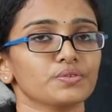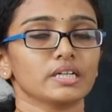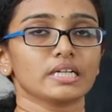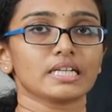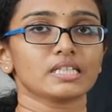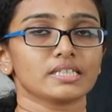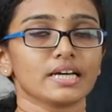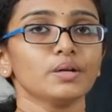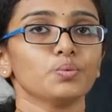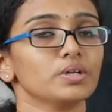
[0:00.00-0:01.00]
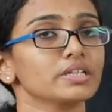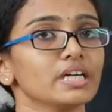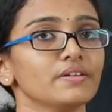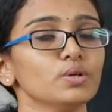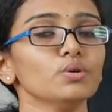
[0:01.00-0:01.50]
to the nearest 10 will
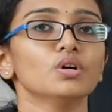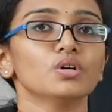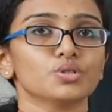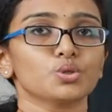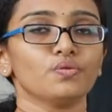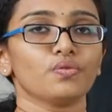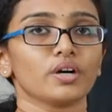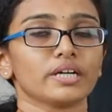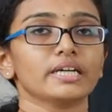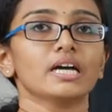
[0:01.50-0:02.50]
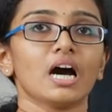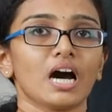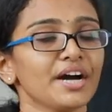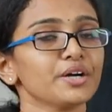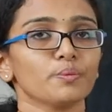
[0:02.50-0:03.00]
give you 240.
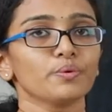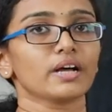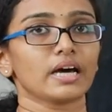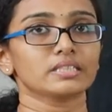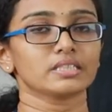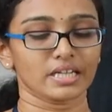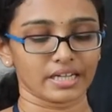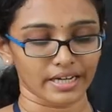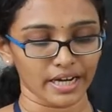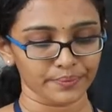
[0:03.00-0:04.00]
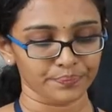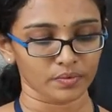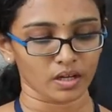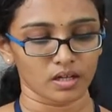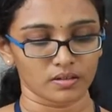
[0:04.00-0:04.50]
I hope your answers are correct.
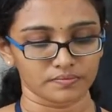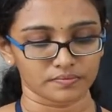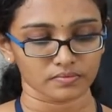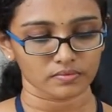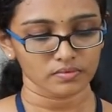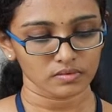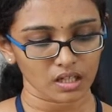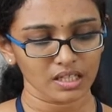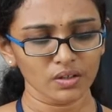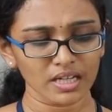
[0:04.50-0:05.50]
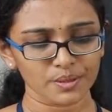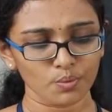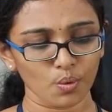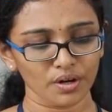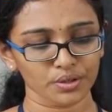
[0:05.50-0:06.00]
Now let's
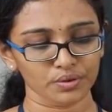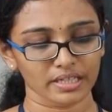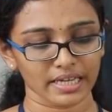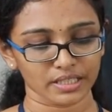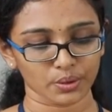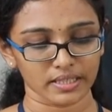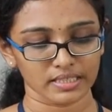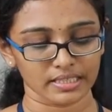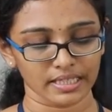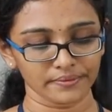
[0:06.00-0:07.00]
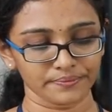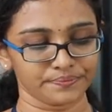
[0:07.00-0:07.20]
move on to the next question.